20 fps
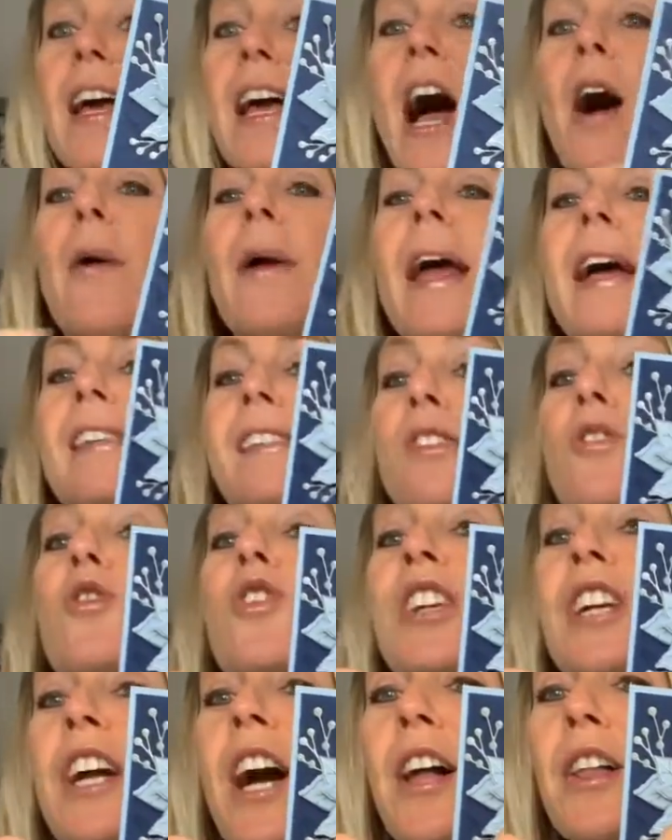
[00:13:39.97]
Oh yeah, so
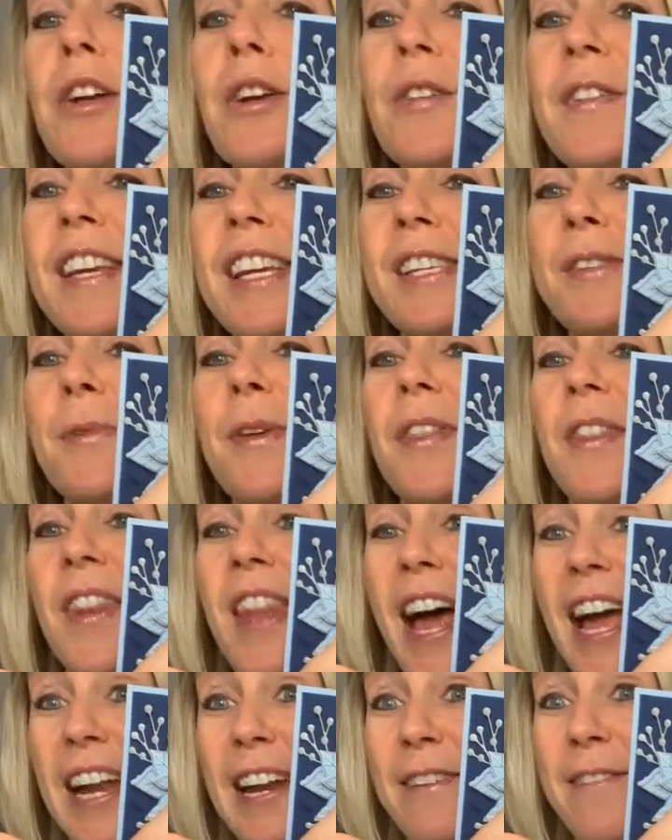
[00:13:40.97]
she colored these with
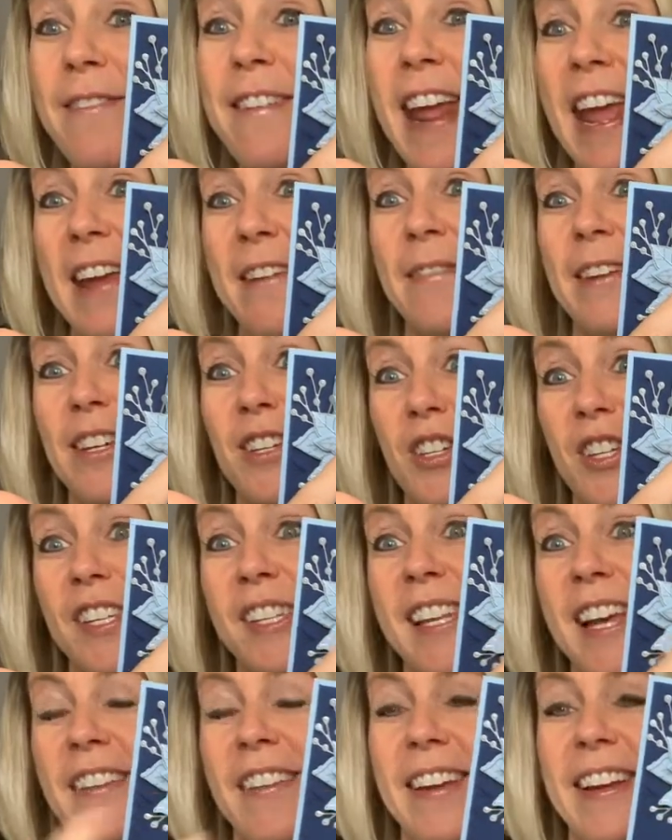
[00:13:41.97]
Night of Navy, she's
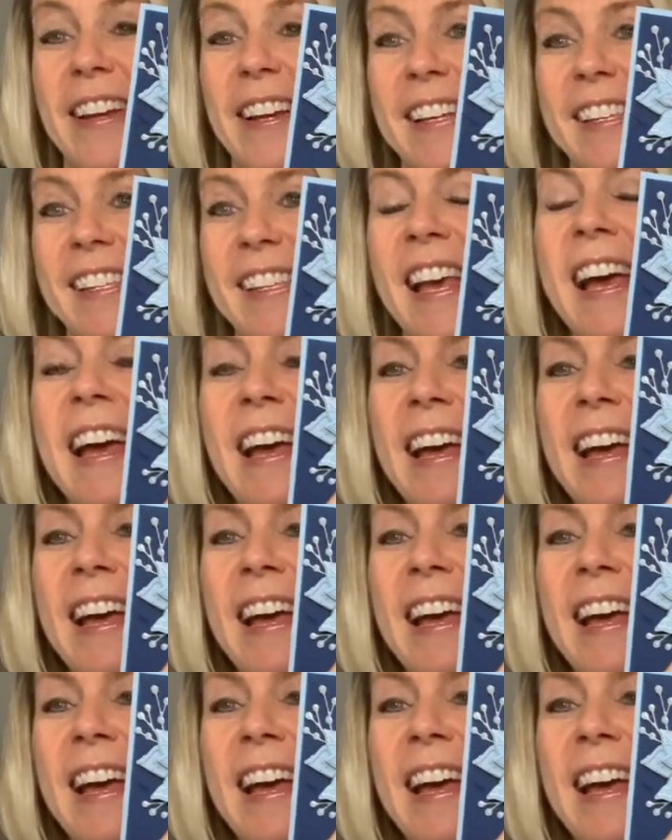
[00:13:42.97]
telling us.